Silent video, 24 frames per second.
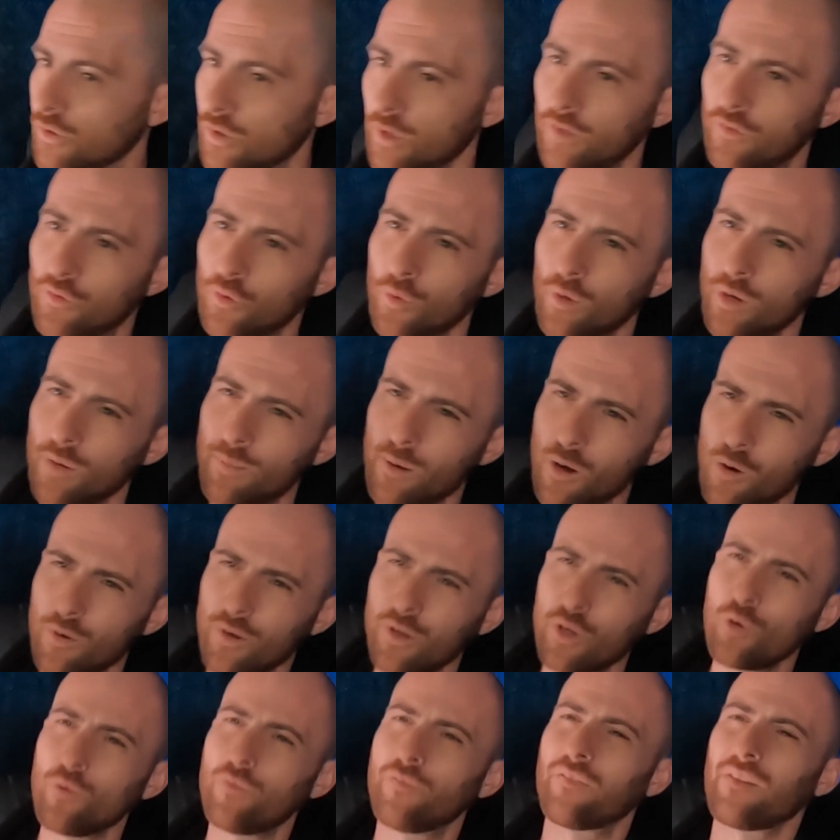So they're talking about a
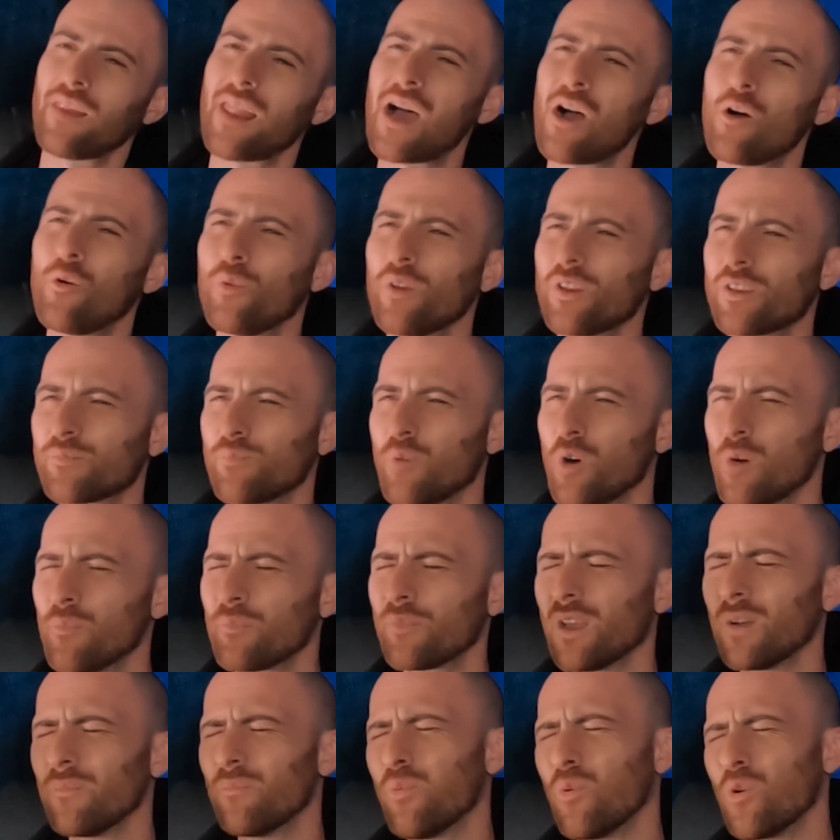new flower that's popped
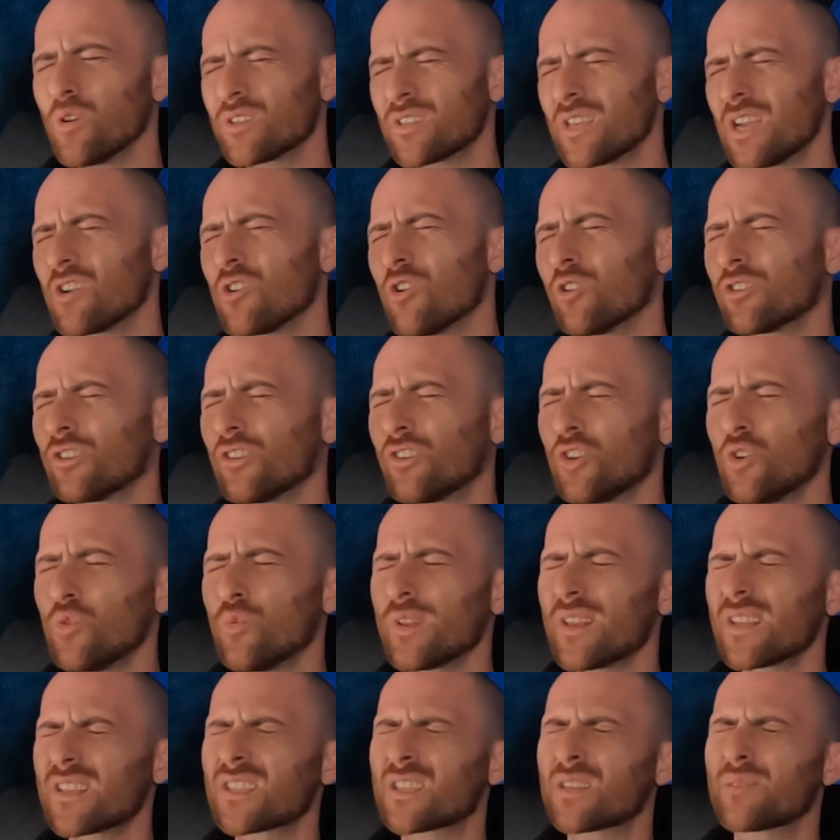up. What's that got to do
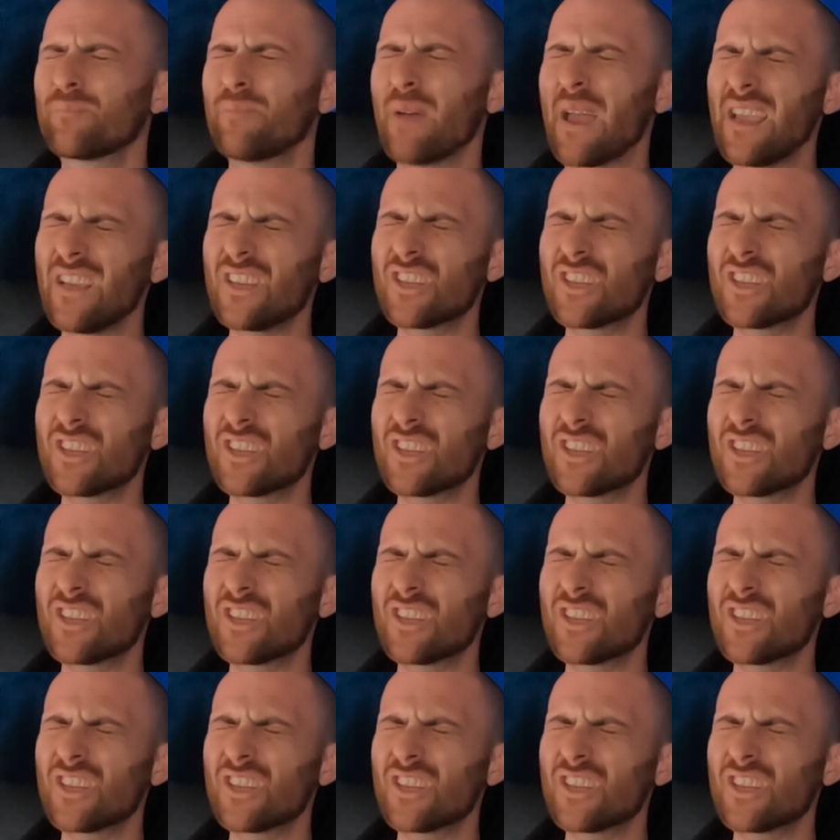with the space